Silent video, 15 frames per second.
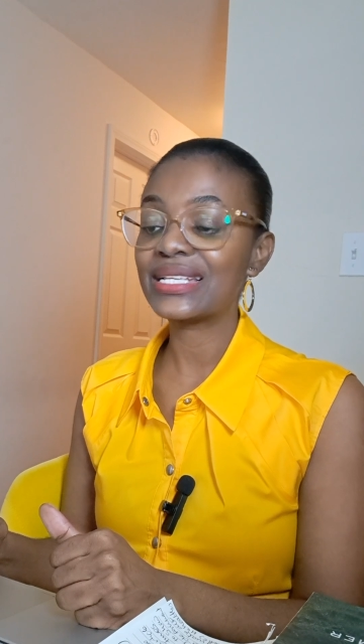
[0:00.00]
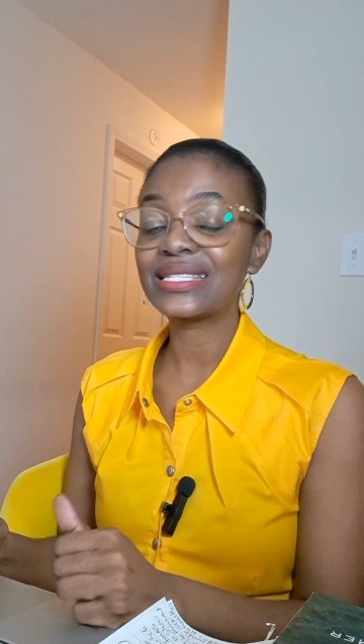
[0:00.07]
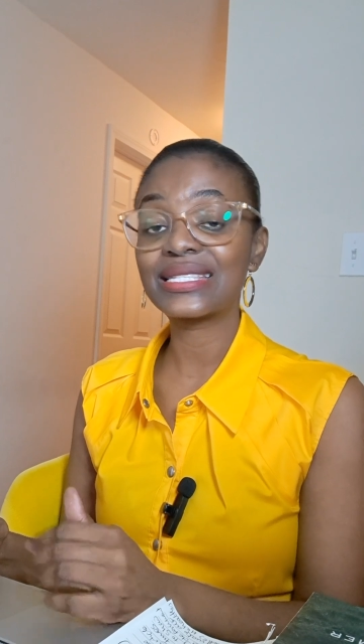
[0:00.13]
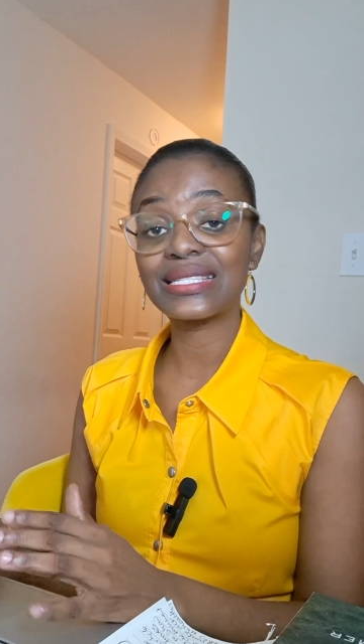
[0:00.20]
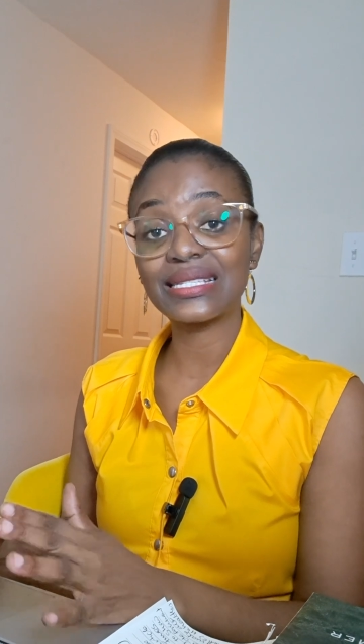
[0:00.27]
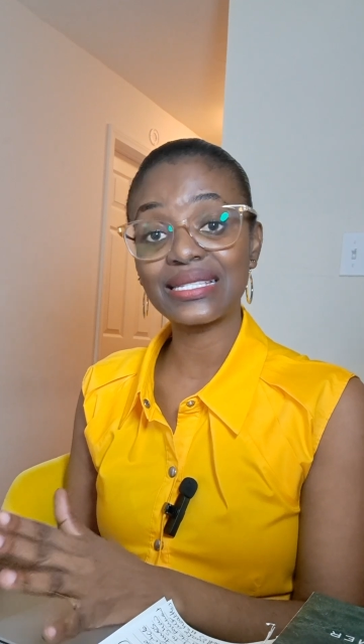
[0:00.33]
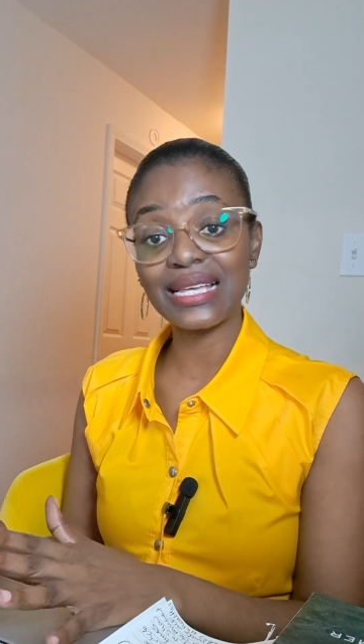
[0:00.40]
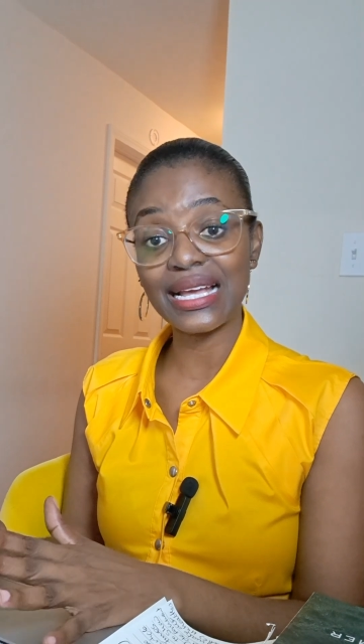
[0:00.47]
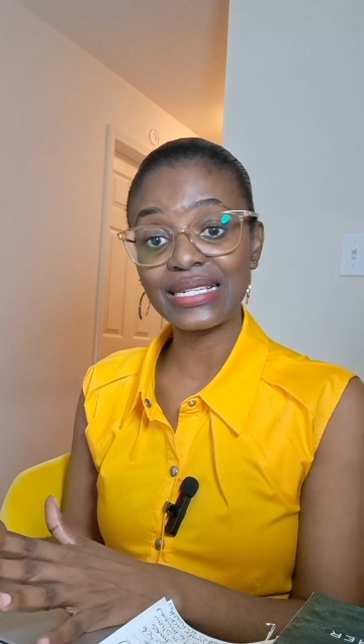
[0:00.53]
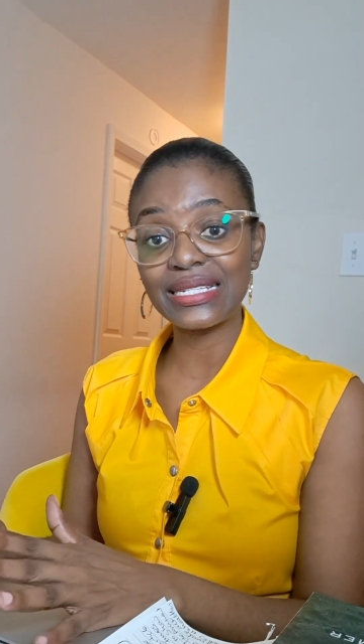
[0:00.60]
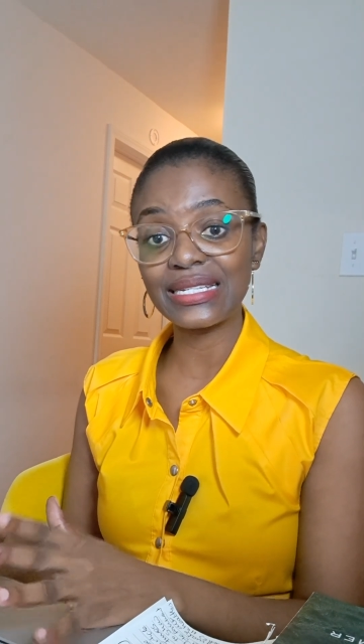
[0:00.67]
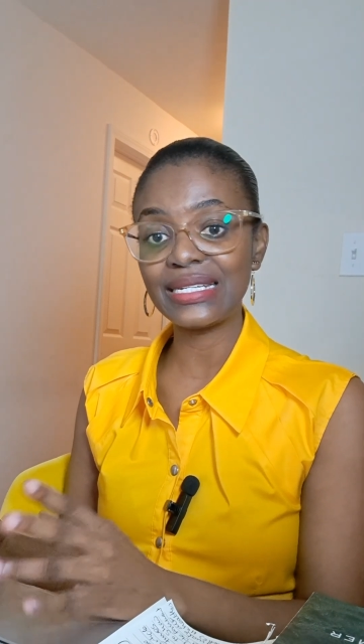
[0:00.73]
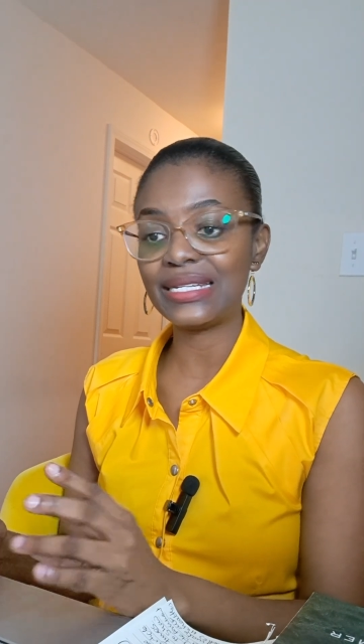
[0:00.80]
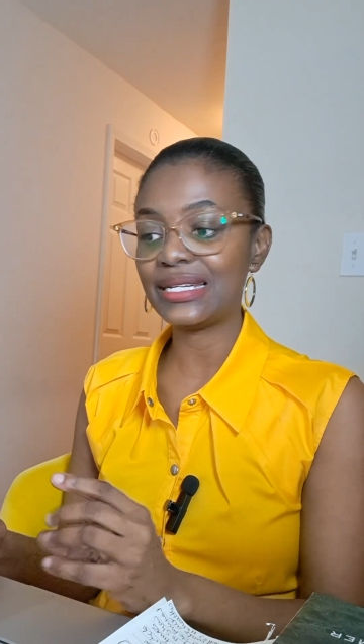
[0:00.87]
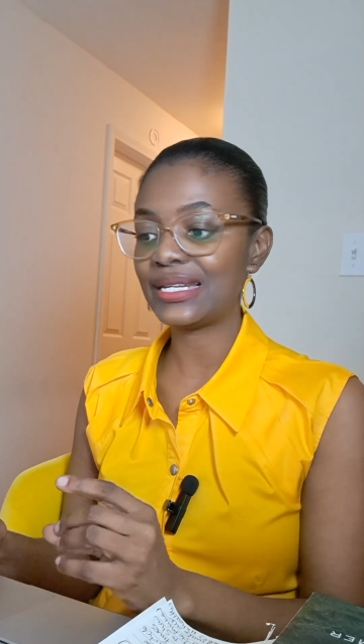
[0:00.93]

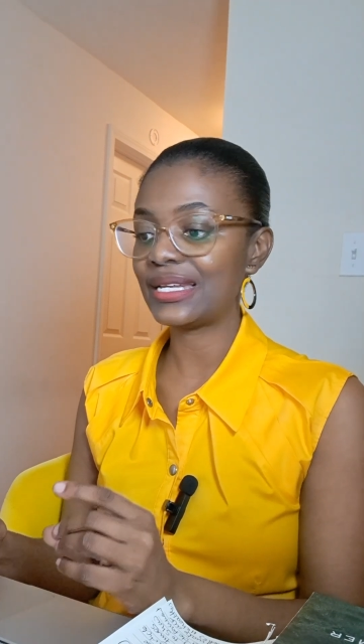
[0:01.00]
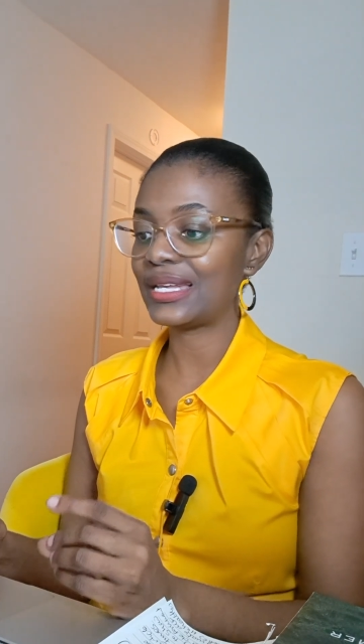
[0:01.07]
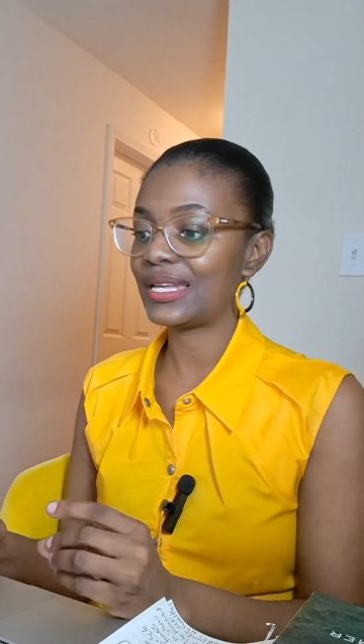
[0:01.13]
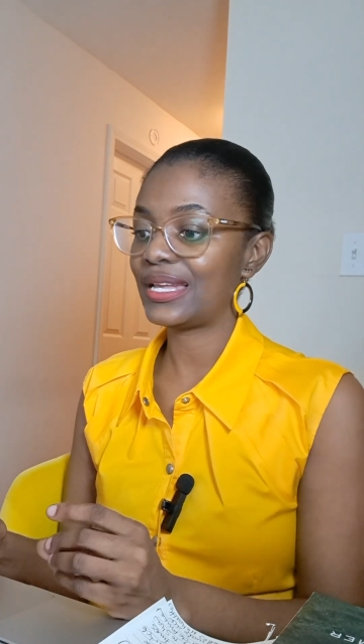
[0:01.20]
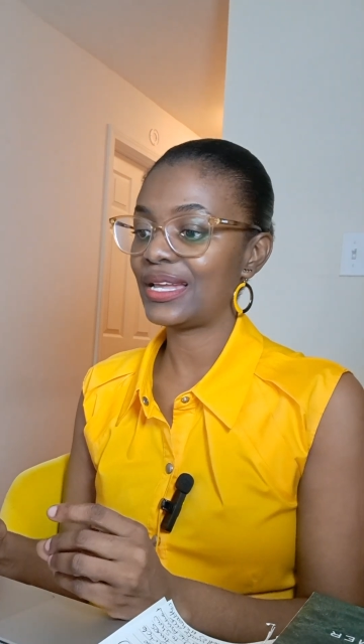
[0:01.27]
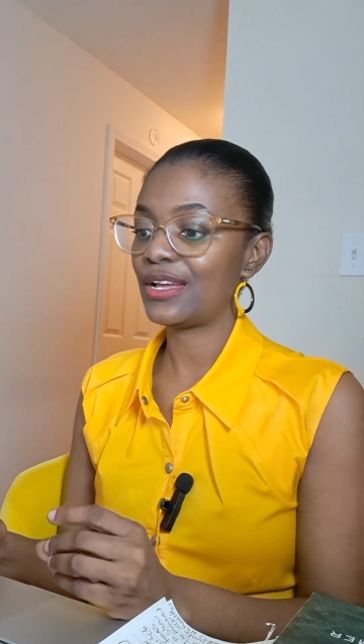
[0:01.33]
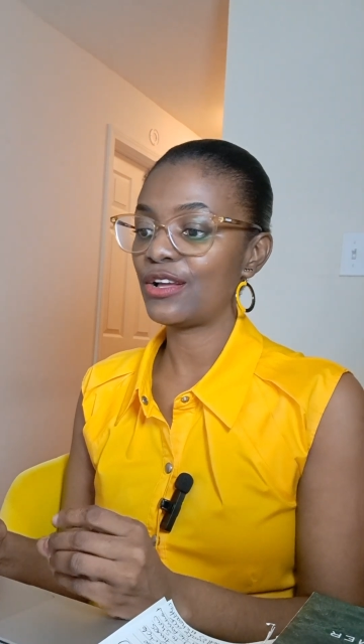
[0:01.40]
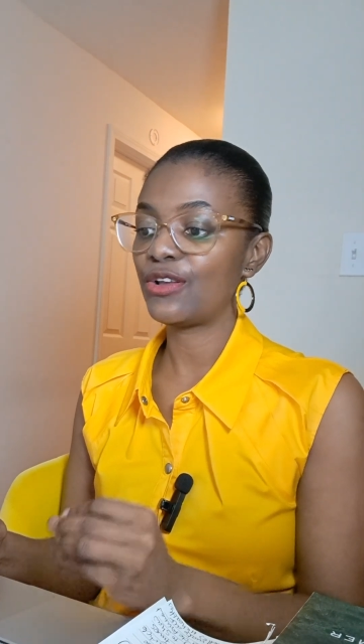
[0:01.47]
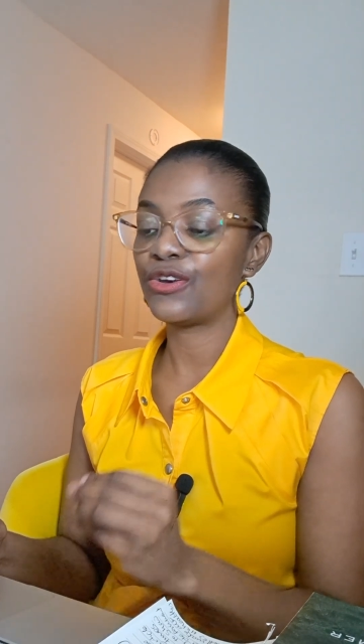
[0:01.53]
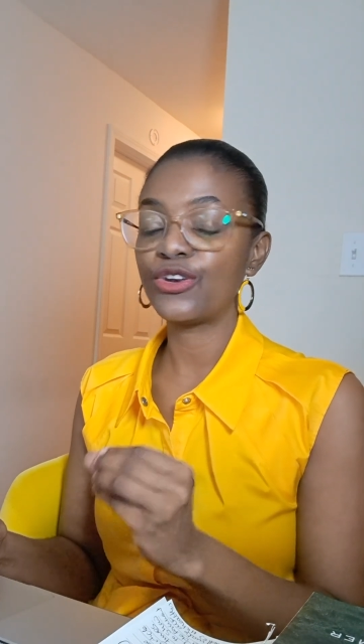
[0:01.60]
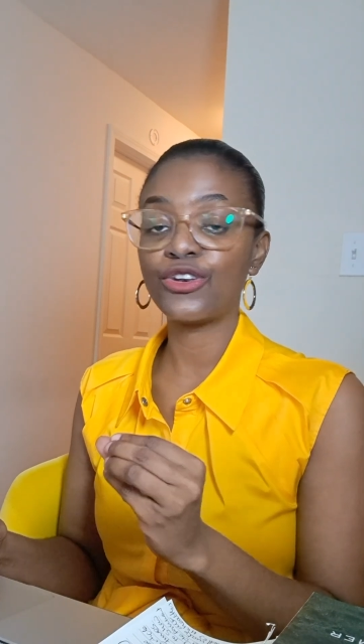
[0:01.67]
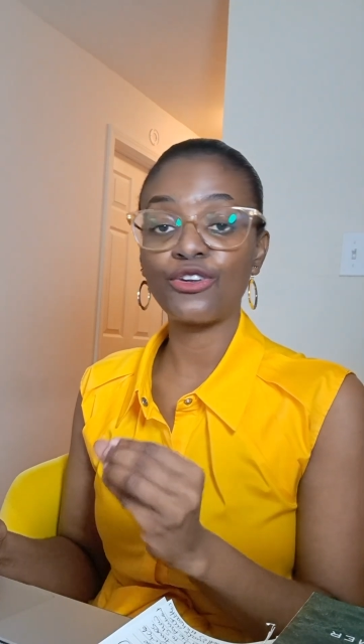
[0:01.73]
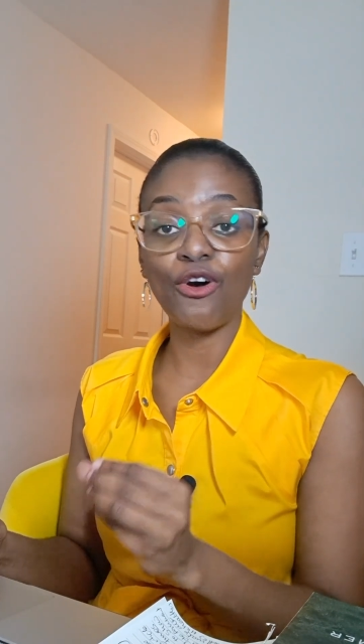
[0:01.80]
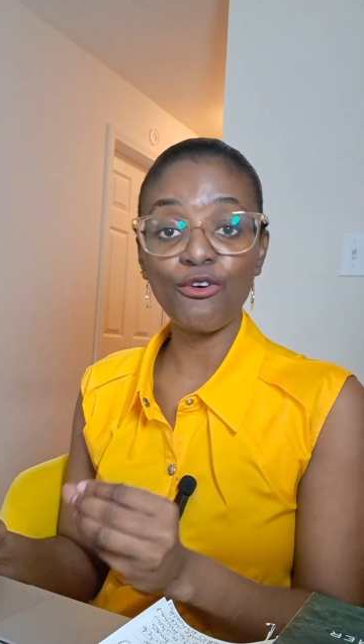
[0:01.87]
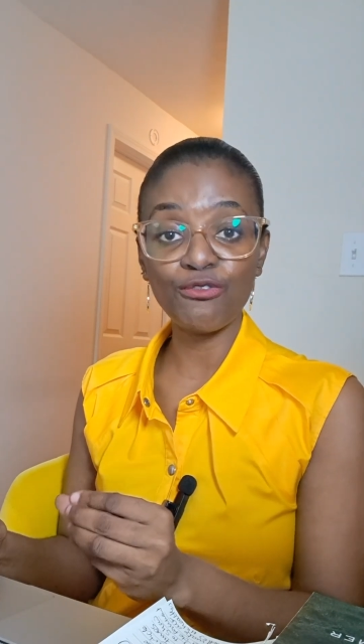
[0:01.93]
study,
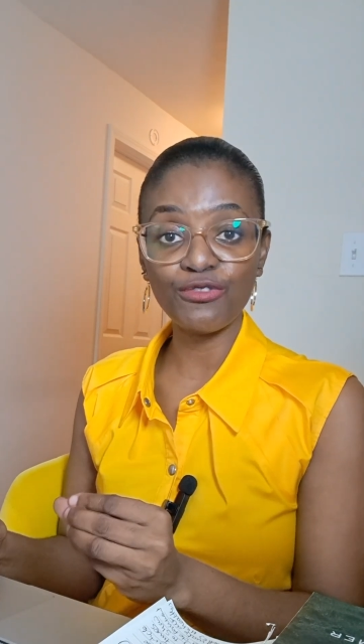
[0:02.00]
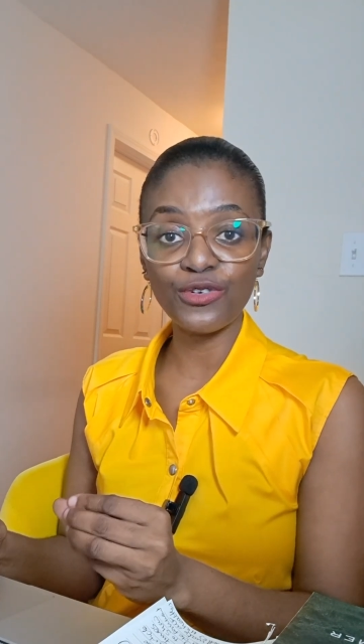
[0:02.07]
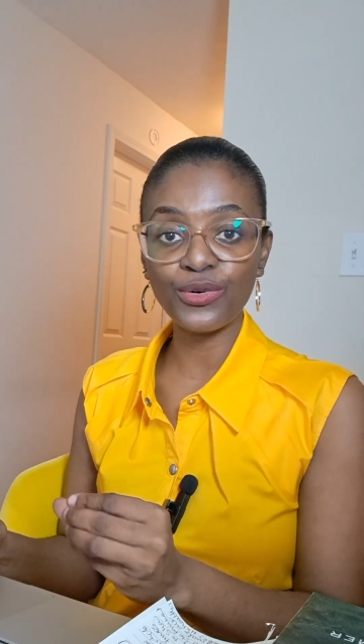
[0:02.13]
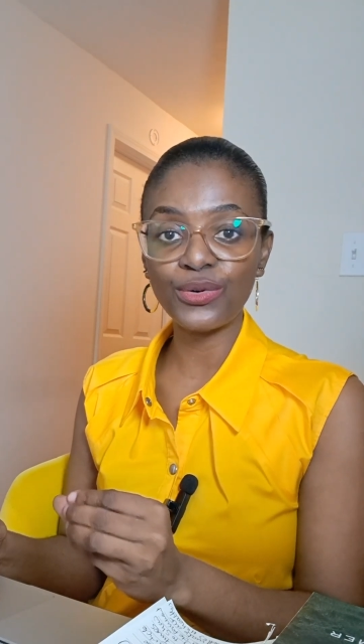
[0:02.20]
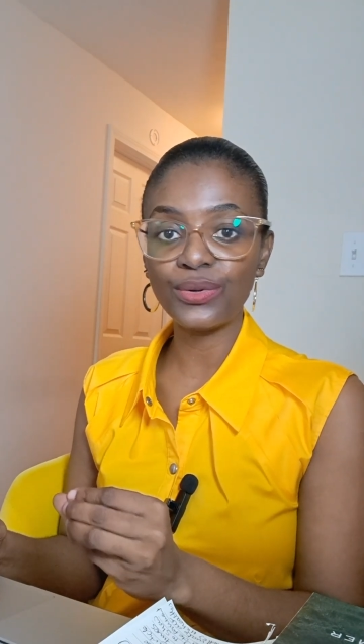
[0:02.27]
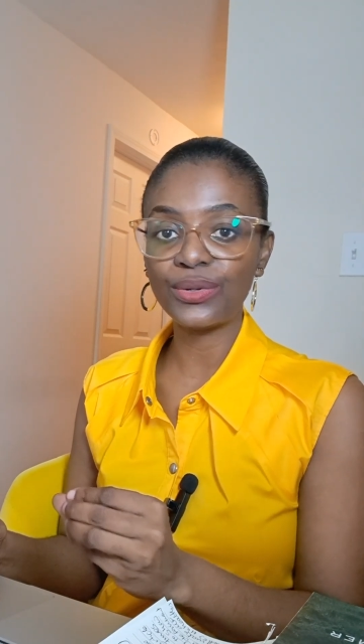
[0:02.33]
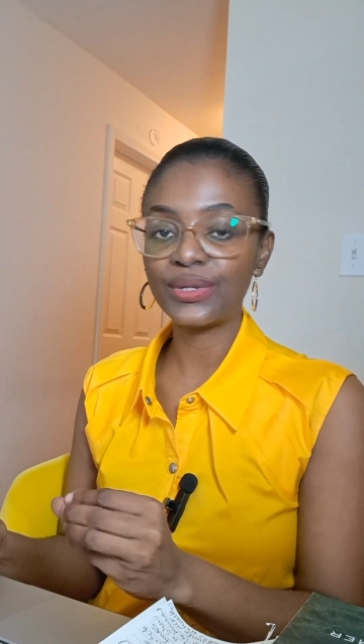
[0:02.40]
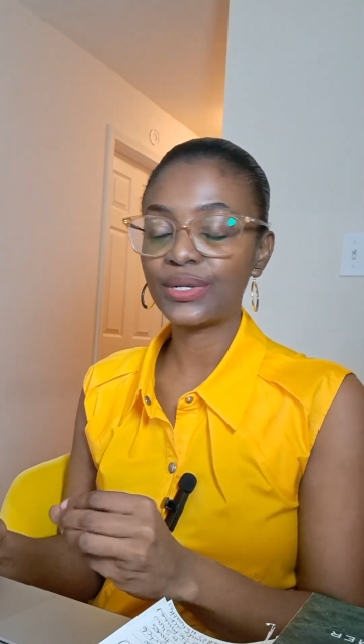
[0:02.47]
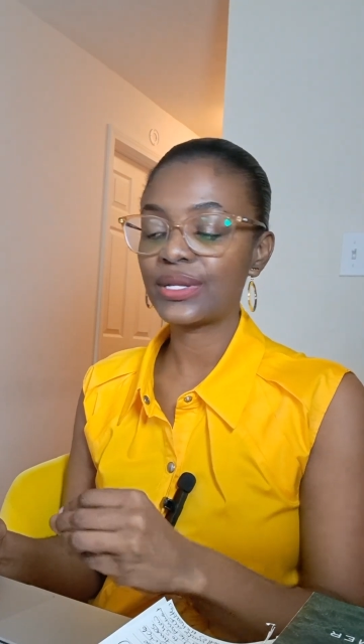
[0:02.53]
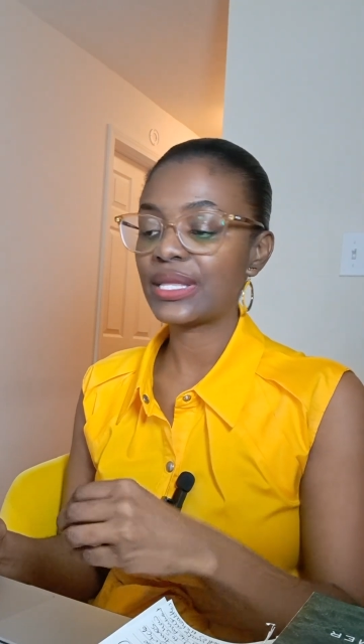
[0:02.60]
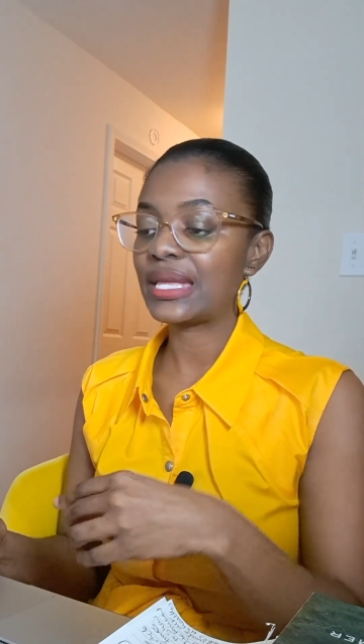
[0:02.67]
novel,